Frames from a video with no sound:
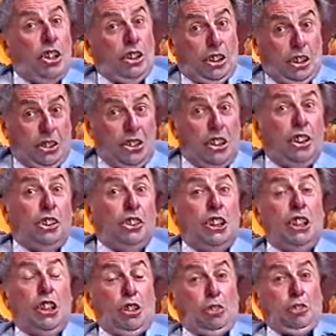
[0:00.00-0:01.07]
And I said, I
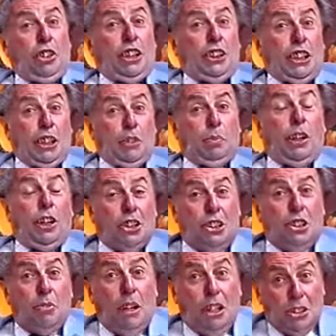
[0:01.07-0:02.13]
think you'll find that applies
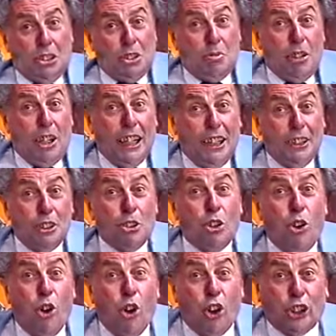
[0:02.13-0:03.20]
to most of my other
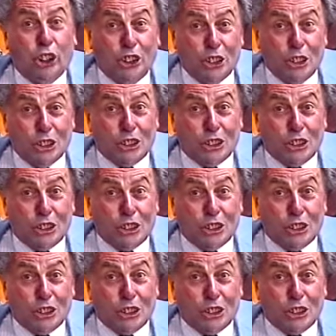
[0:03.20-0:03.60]
organs.